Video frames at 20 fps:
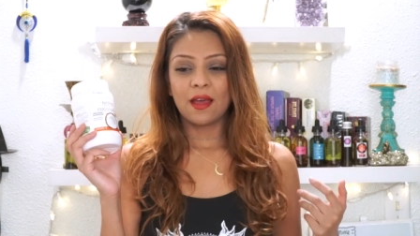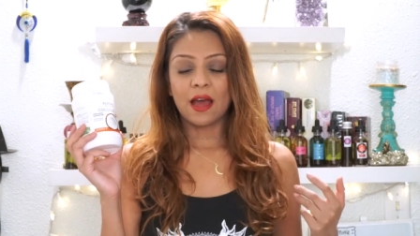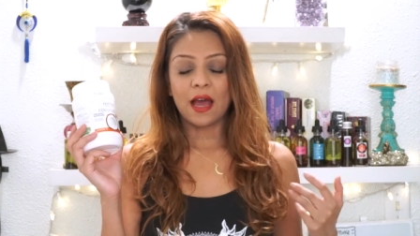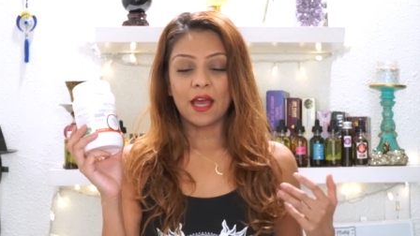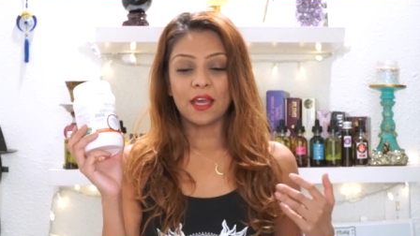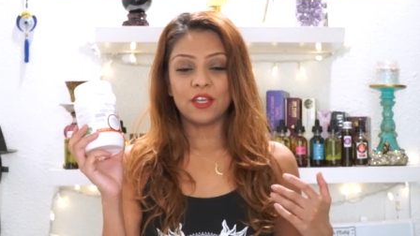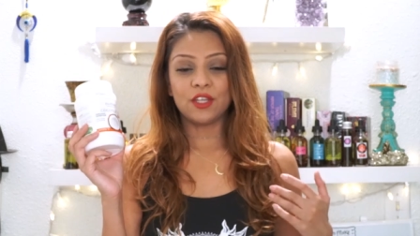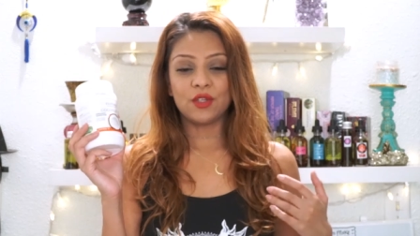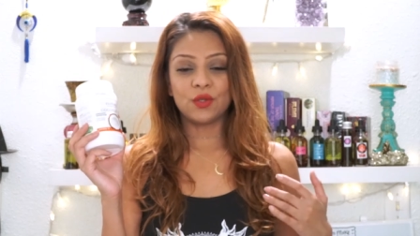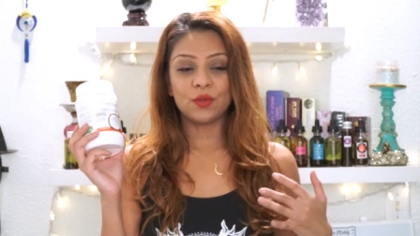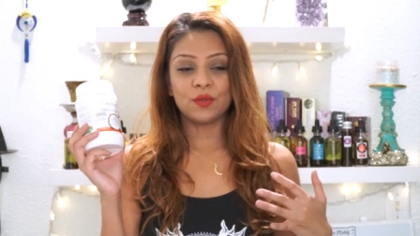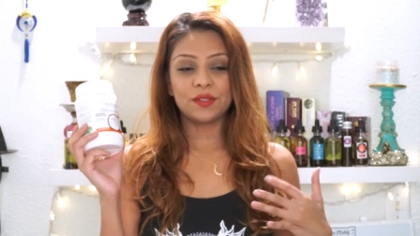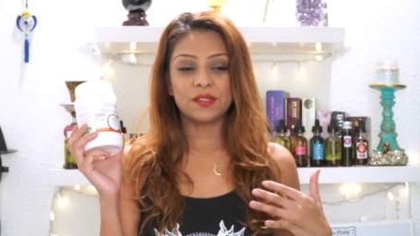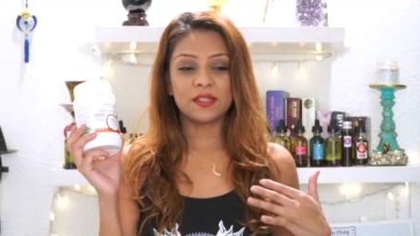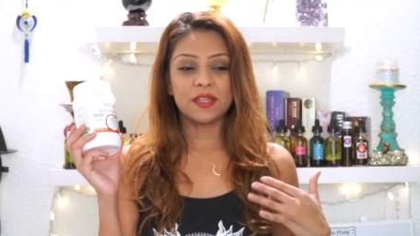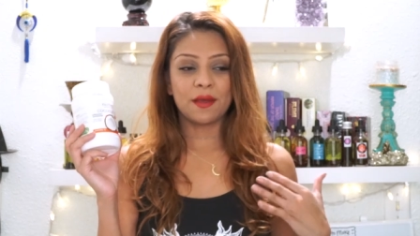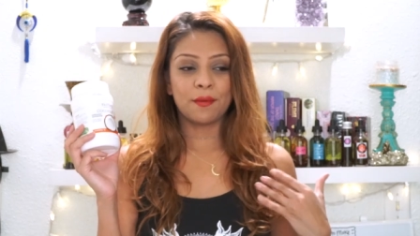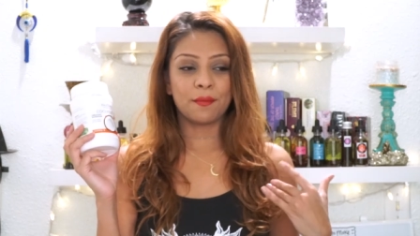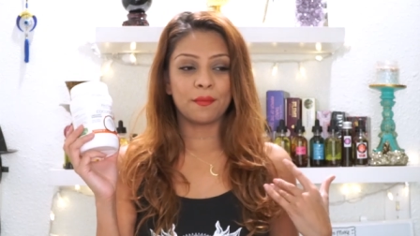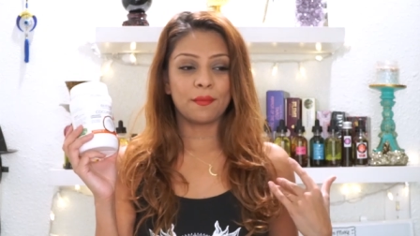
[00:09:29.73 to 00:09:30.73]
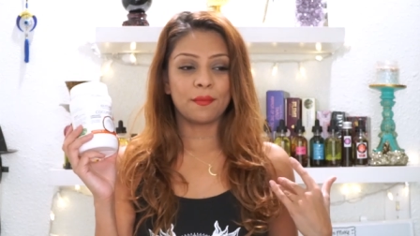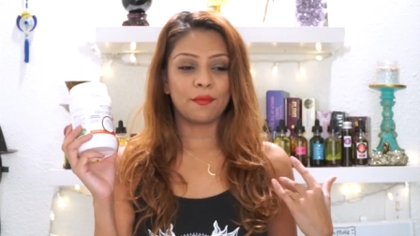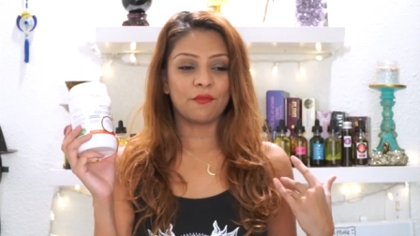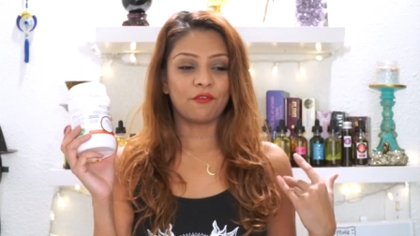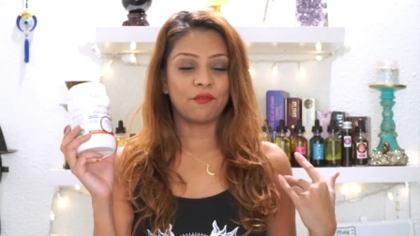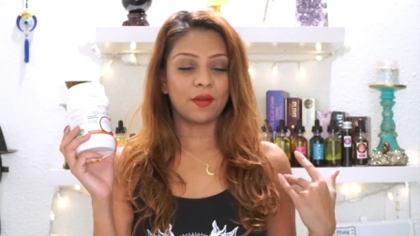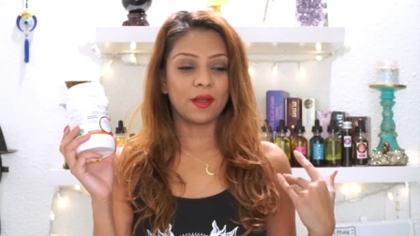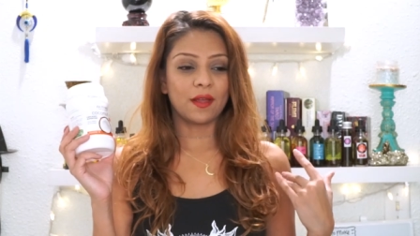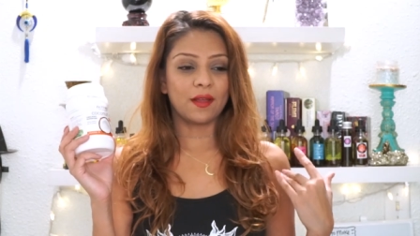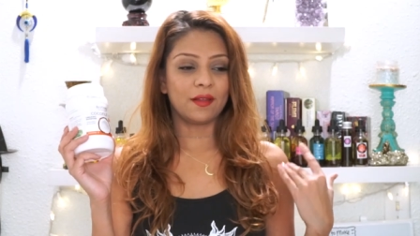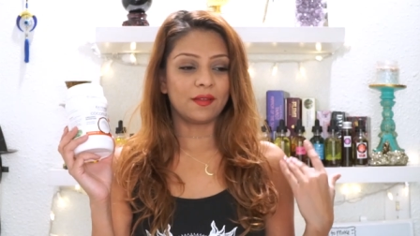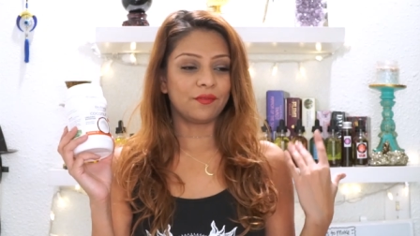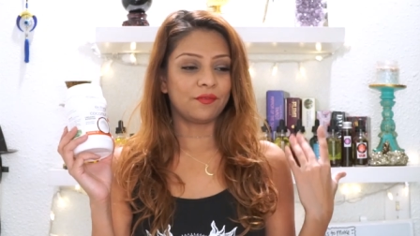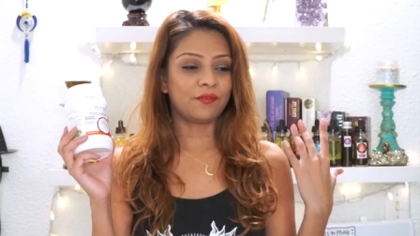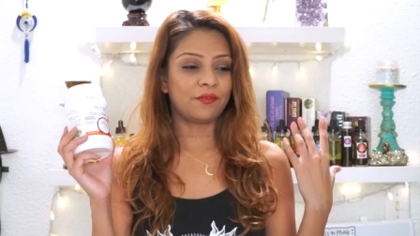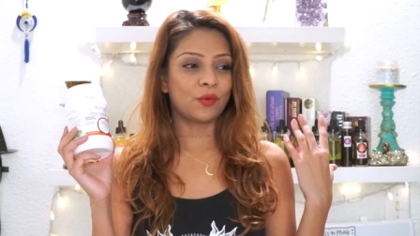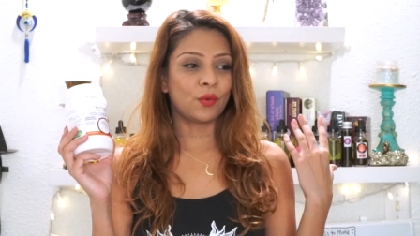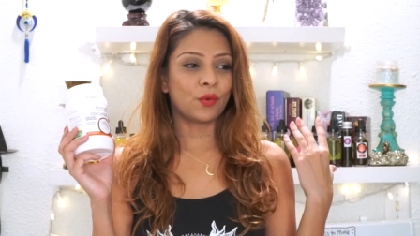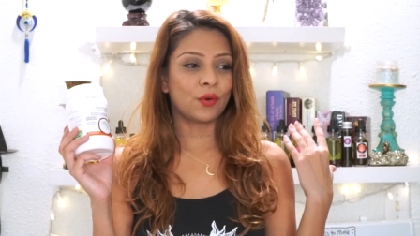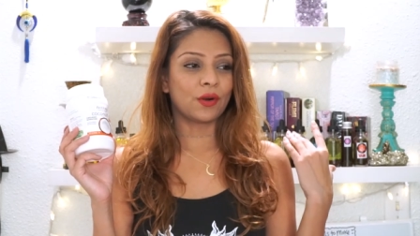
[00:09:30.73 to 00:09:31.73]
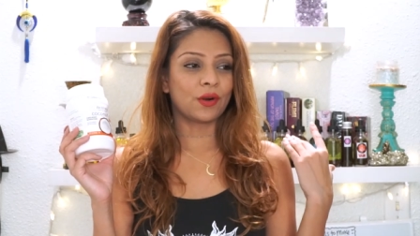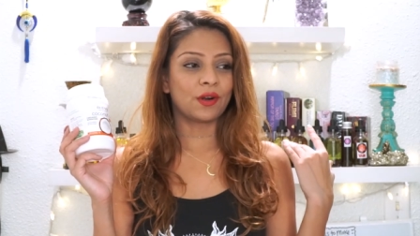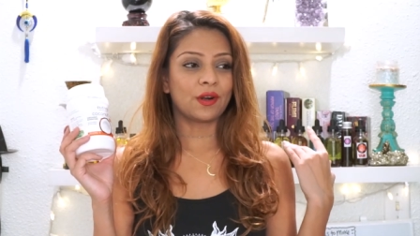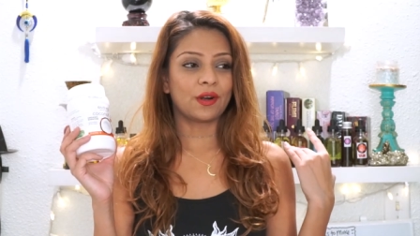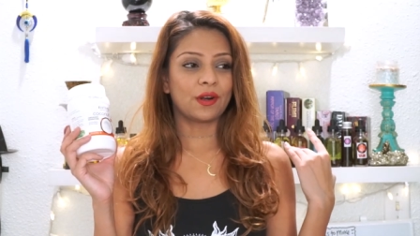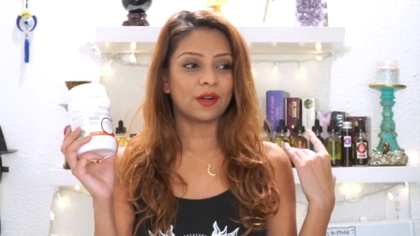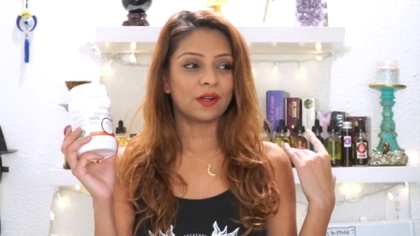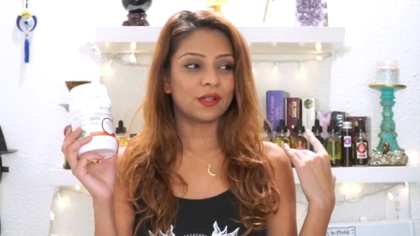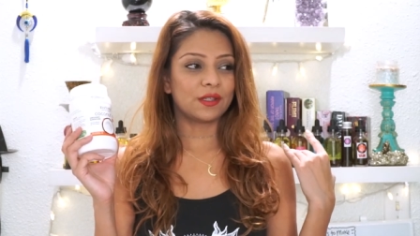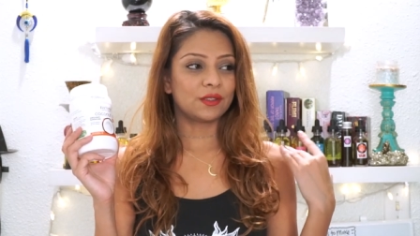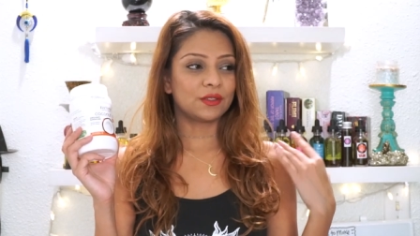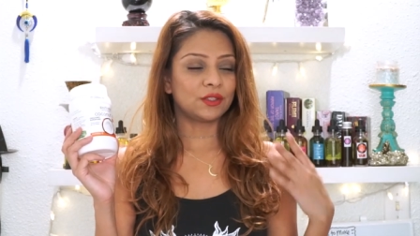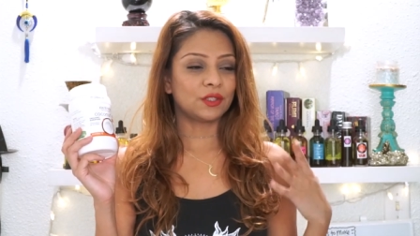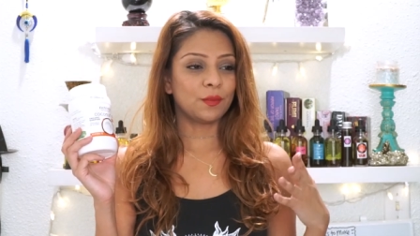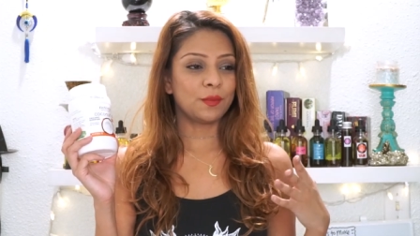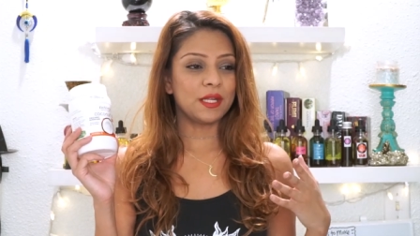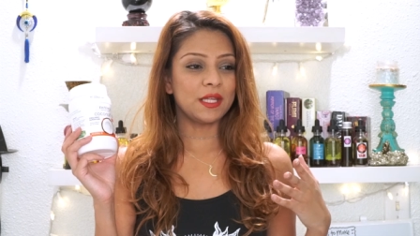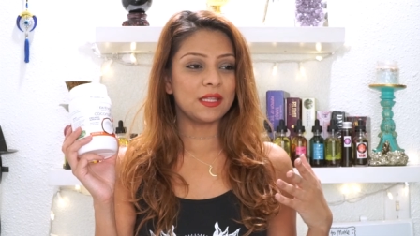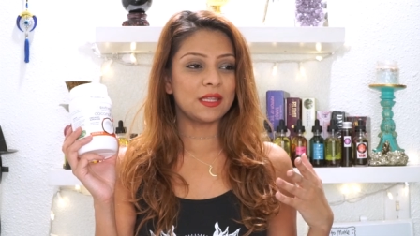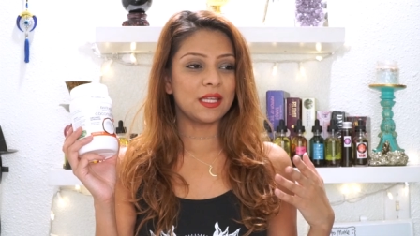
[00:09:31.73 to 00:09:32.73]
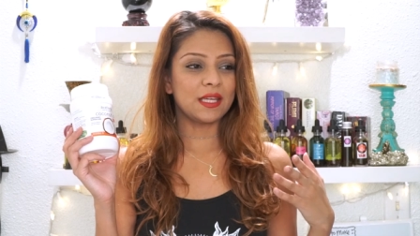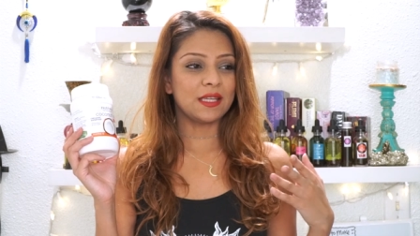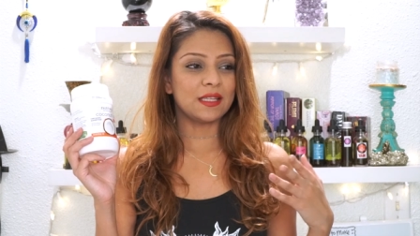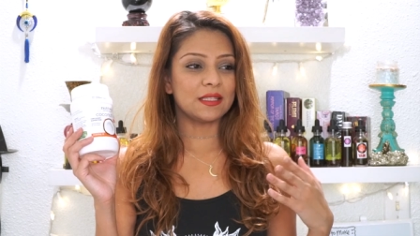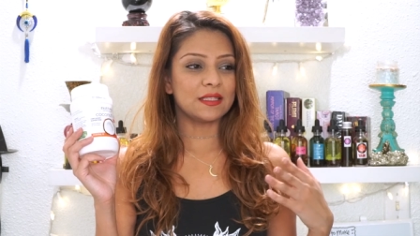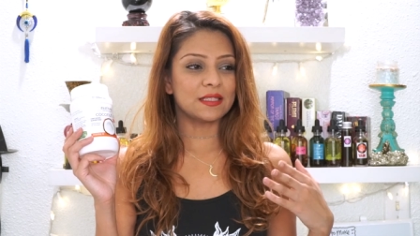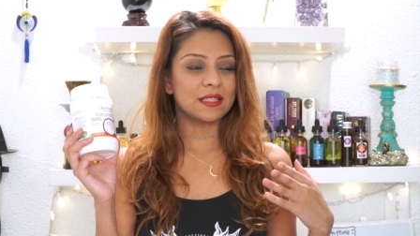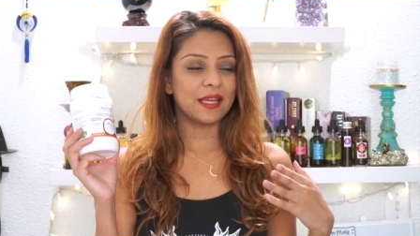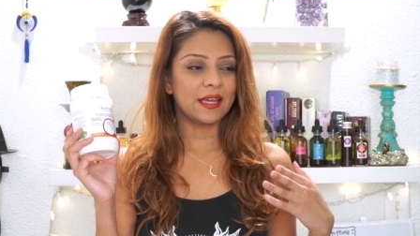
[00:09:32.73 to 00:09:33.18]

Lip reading: I use them for so many things,